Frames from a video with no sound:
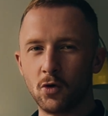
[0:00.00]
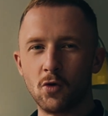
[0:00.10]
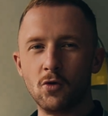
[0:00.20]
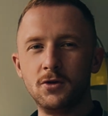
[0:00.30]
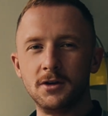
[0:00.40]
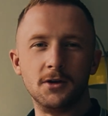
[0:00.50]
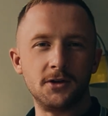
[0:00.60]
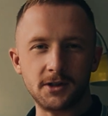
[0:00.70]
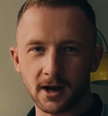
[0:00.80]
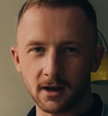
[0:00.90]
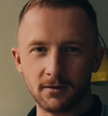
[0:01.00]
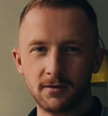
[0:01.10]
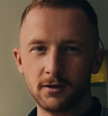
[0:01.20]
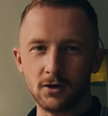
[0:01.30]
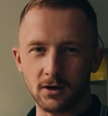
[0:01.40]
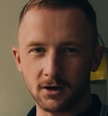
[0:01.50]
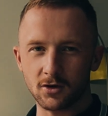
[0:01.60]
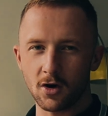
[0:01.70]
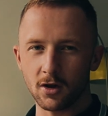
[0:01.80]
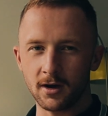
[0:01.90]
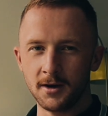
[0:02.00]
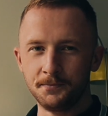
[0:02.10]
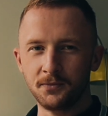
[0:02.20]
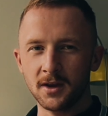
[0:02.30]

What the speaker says: an ode to self, you could call it,